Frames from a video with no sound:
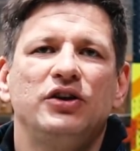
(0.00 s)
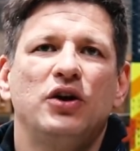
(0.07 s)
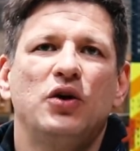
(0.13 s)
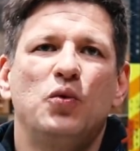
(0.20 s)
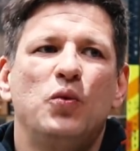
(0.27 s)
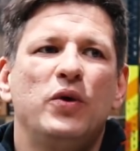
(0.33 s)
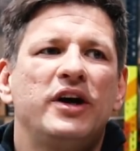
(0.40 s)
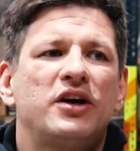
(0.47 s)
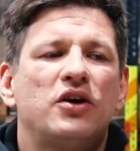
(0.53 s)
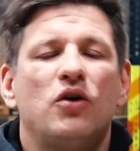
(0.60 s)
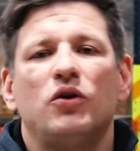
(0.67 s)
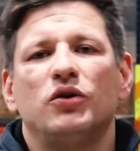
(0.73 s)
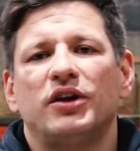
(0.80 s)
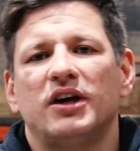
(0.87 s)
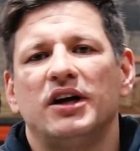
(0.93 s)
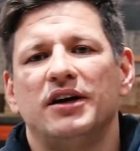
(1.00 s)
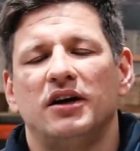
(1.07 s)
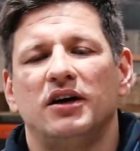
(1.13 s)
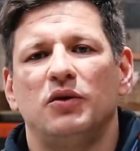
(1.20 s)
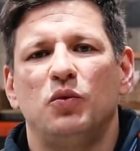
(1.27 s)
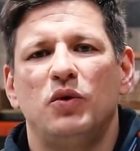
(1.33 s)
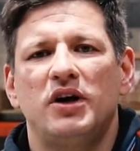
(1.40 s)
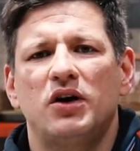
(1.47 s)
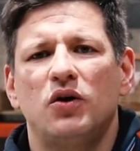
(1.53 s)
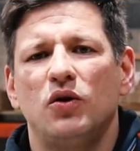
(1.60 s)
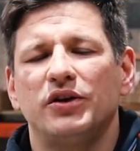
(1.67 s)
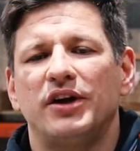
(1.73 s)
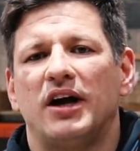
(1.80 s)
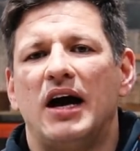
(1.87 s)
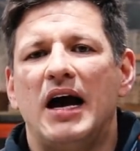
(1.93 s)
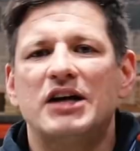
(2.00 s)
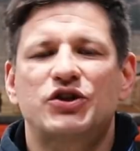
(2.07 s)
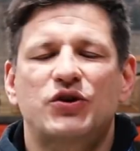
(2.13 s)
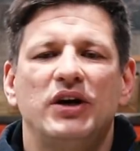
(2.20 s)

You know, where all the hash